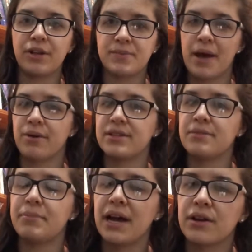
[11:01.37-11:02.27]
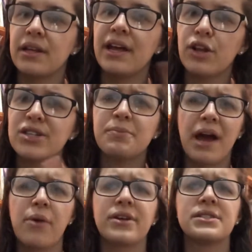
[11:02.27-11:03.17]
it looks backward. Back, it looks
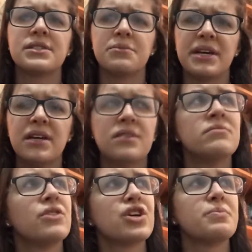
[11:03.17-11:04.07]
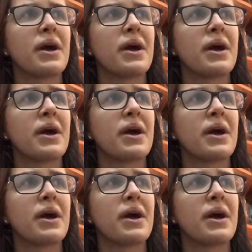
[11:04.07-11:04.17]
backwards to me. Looks